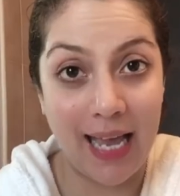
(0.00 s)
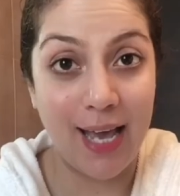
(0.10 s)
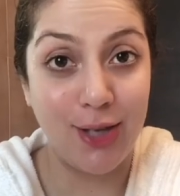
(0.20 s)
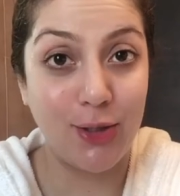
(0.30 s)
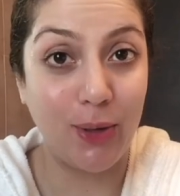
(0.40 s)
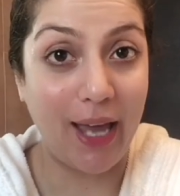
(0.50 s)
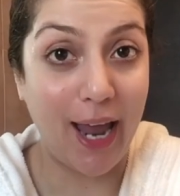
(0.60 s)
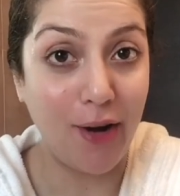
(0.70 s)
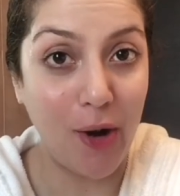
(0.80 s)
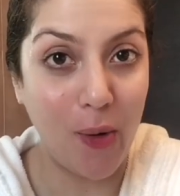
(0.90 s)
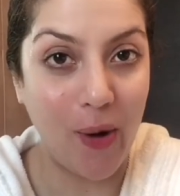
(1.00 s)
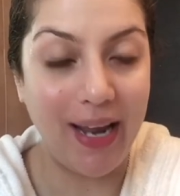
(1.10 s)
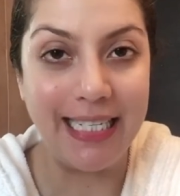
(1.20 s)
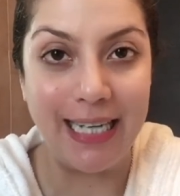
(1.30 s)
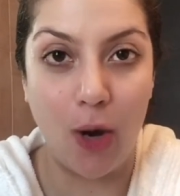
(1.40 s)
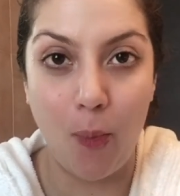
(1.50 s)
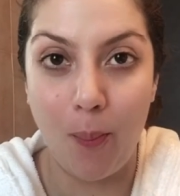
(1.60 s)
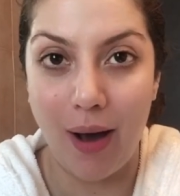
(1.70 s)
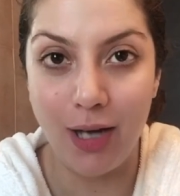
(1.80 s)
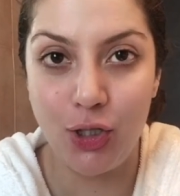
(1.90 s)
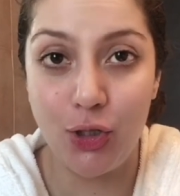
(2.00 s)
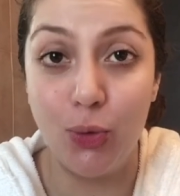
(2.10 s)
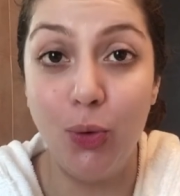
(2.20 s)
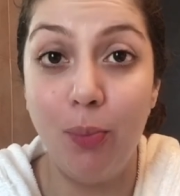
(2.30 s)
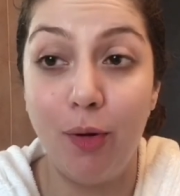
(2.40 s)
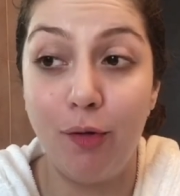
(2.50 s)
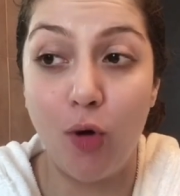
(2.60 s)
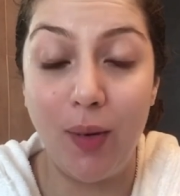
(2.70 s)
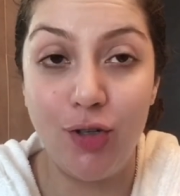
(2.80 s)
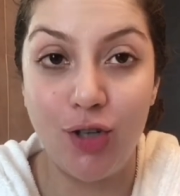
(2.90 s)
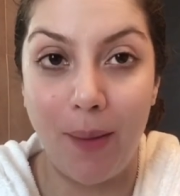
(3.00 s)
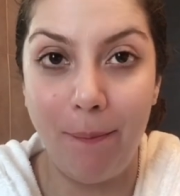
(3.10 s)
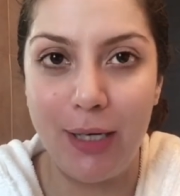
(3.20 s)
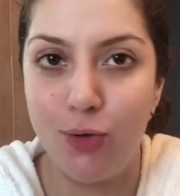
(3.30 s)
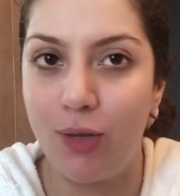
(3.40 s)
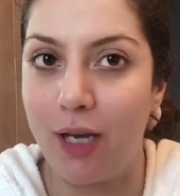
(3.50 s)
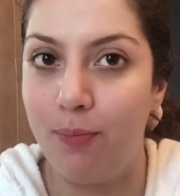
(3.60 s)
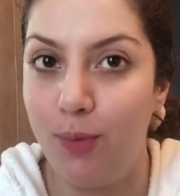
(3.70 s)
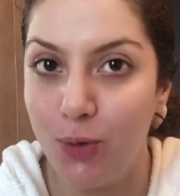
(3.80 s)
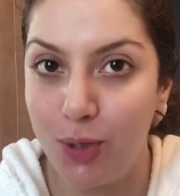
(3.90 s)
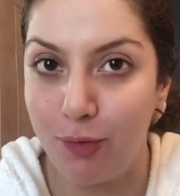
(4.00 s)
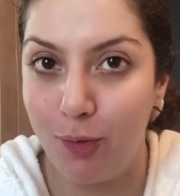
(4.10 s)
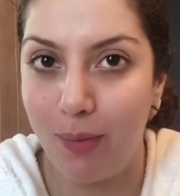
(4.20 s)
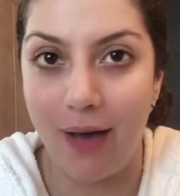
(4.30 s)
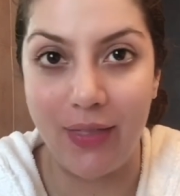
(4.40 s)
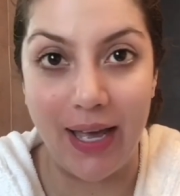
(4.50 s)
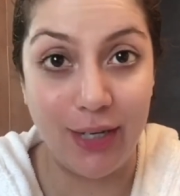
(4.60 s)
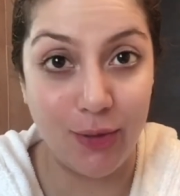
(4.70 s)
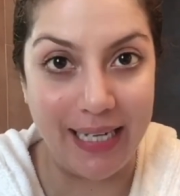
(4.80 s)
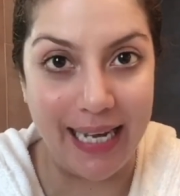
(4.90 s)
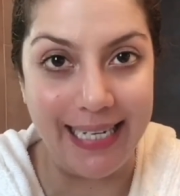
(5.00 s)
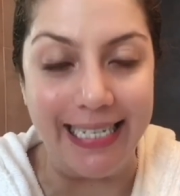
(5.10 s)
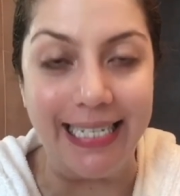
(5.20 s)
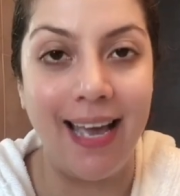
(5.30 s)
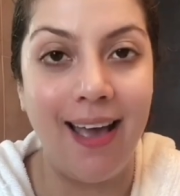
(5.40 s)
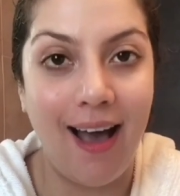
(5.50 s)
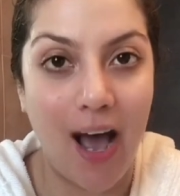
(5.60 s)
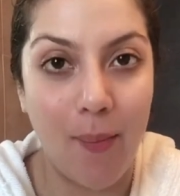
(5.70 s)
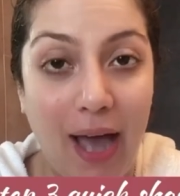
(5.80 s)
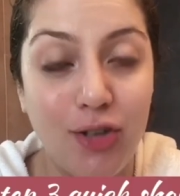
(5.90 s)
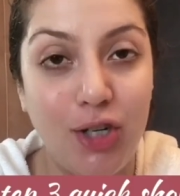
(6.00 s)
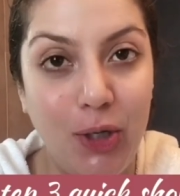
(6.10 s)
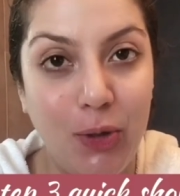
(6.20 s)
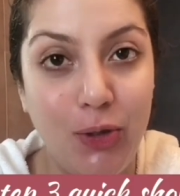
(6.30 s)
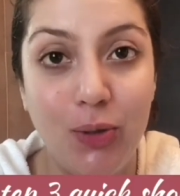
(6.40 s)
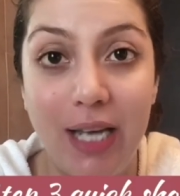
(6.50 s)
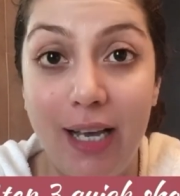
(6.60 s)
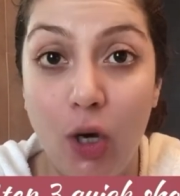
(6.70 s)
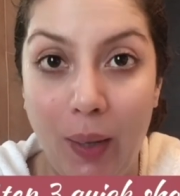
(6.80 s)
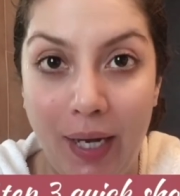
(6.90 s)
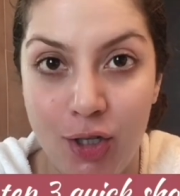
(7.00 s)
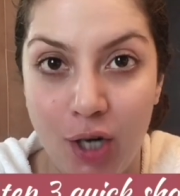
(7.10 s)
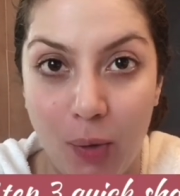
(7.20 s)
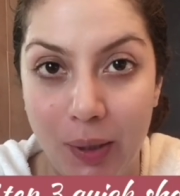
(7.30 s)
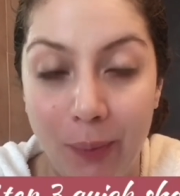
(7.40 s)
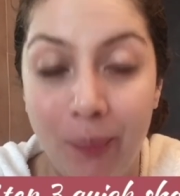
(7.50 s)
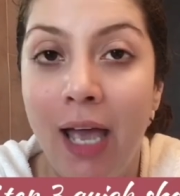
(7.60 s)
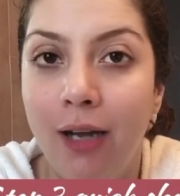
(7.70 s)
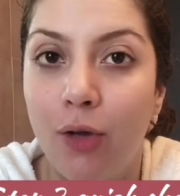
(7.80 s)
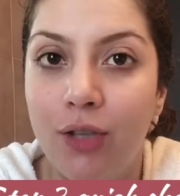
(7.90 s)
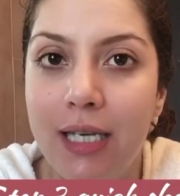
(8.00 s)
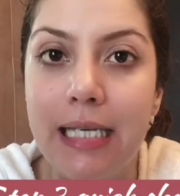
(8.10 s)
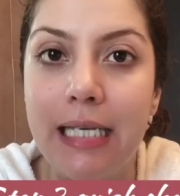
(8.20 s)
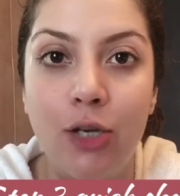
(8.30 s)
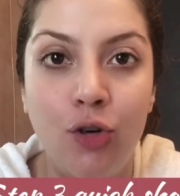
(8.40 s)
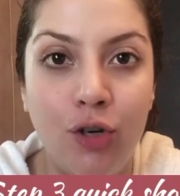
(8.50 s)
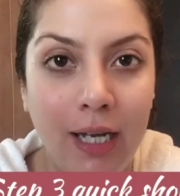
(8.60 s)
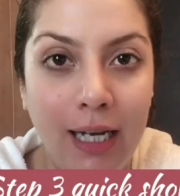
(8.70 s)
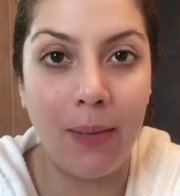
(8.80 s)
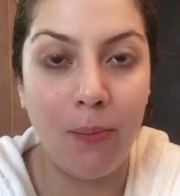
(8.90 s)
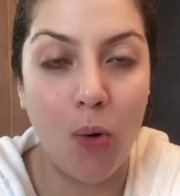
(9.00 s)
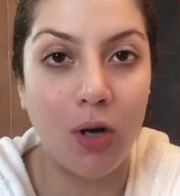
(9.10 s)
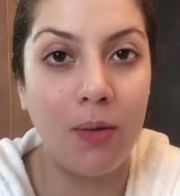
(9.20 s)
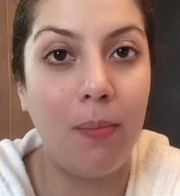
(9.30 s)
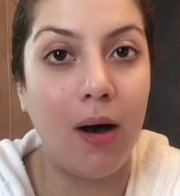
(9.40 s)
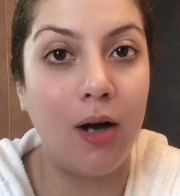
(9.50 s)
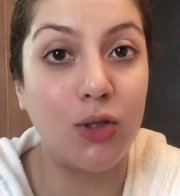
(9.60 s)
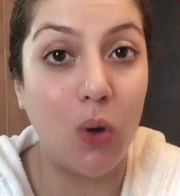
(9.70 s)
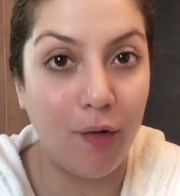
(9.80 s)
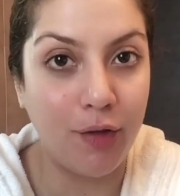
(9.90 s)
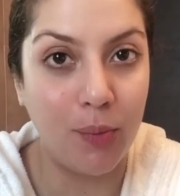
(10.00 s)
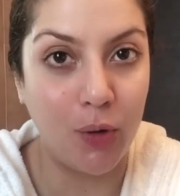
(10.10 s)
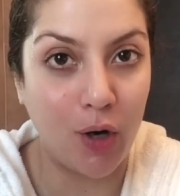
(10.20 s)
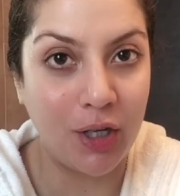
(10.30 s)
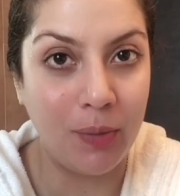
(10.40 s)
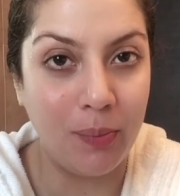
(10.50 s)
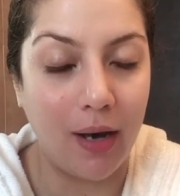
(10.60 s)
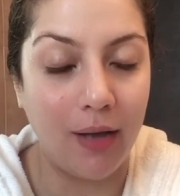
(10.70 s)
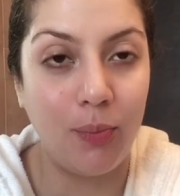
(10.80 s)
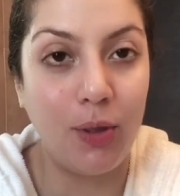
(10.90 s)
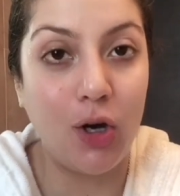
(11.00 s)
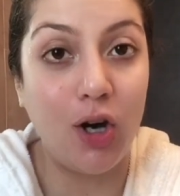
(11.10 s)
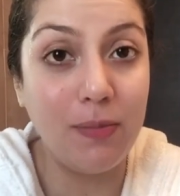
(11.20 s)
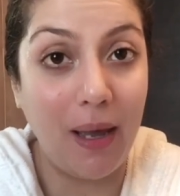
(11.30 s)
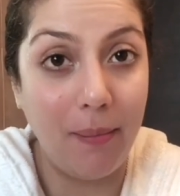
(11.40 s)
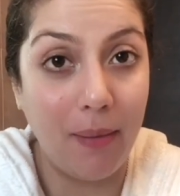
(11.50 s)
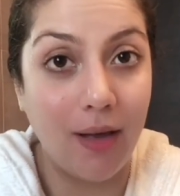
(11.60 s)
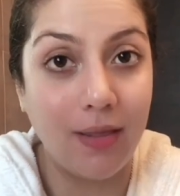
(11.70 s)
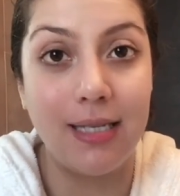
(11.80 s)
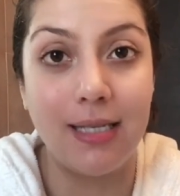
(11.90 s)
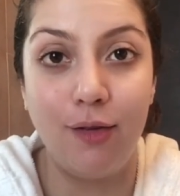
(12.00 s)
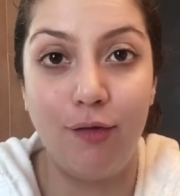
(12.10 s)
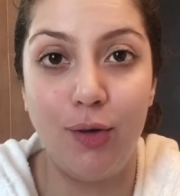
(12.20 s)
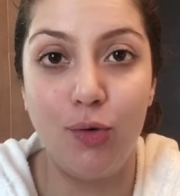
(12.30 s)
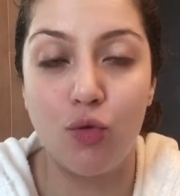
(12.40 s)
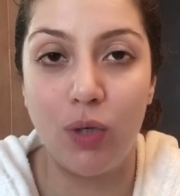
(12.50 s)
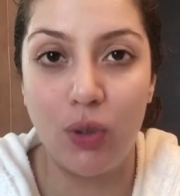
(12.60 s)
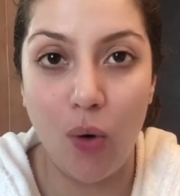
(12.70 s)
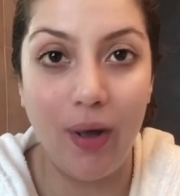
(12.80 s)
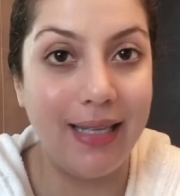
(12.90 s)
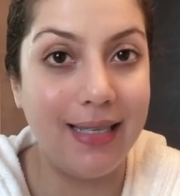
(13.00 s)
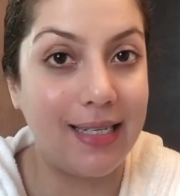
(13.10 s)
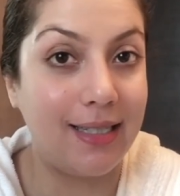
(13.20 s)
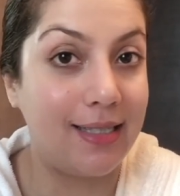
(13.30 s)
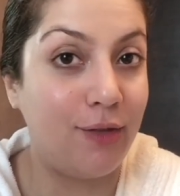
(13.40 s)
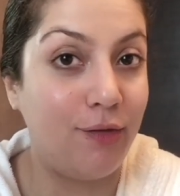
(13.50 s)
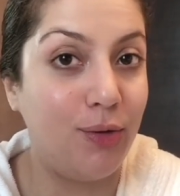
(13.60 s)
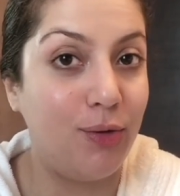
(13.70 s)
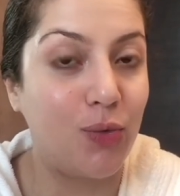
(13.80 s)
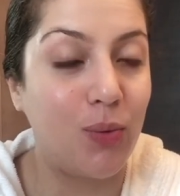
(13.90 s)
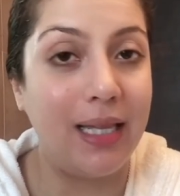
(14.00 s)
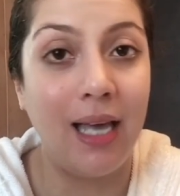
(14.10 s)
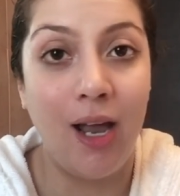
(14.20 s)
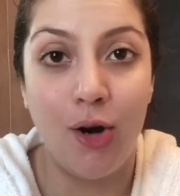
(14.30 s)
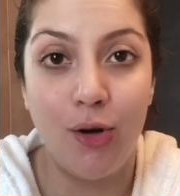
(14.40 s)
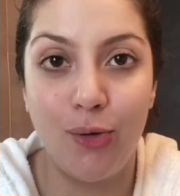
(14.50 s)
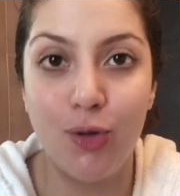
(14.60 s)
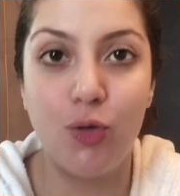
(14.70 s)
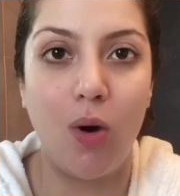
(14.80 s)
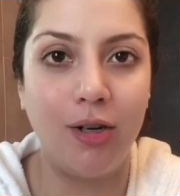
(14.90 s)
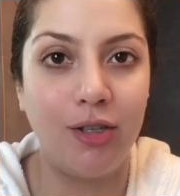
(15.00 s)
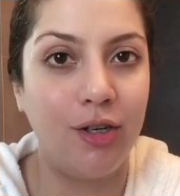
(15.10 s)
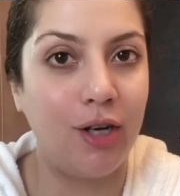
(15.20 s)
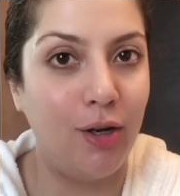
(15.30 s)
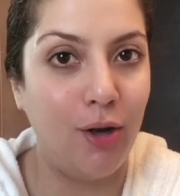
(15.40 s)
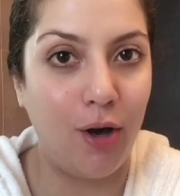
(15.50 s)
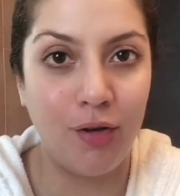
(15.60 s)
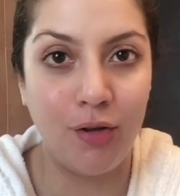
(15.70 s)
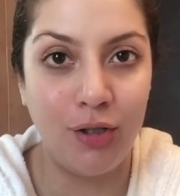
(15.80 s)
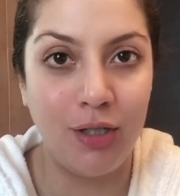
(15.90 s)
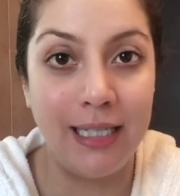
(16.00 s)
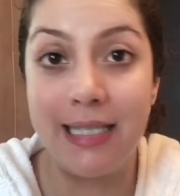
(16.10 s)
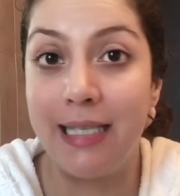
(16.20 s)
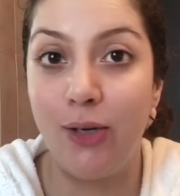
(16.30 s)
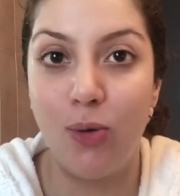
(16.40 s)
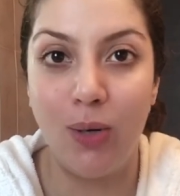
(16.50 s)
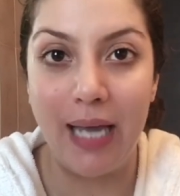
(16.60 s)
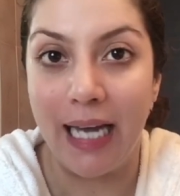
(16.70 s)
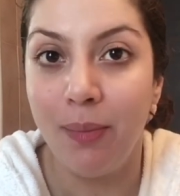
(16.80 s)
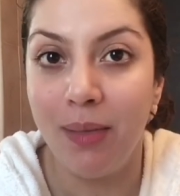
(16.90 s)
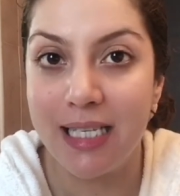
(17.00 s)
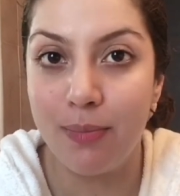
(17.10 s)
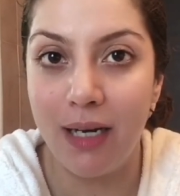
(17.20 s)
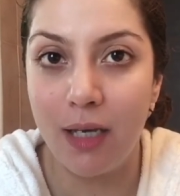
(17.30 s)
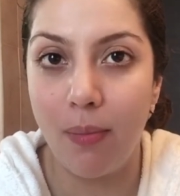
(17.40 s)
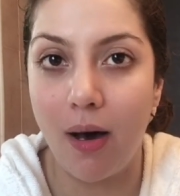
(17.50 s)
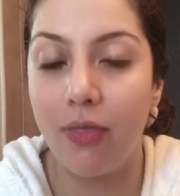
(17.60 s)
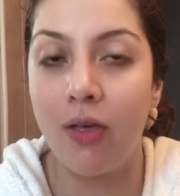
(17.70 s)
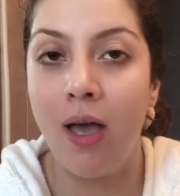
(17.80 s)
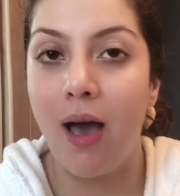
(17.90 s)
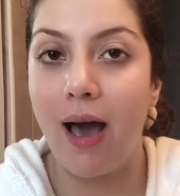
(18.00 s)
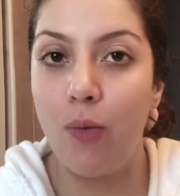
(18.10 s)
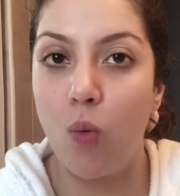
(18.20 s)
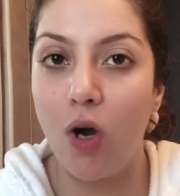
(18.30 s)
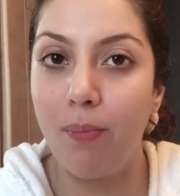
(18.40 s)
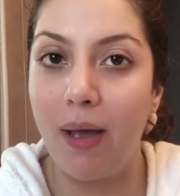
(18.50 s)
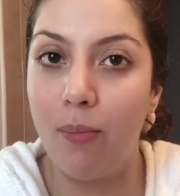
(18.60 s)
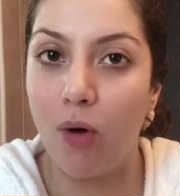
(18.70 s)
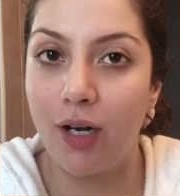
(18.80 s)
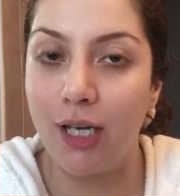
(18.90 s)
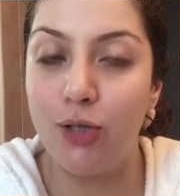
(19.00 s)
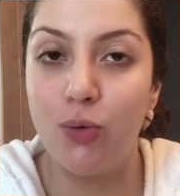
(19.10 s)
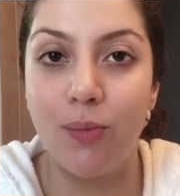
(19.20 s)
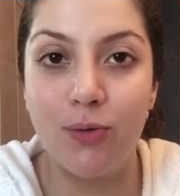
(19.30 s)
So hair are oiled. Now part 2, before we jump into that beautiful bath I created, I'm actually going to take a quick shower. Now this is a really important part of the Moroccan bath because my bath is infused with oils, it is infused with rose water, a lot of goodness, the whole Elim's milk bath. I want my body to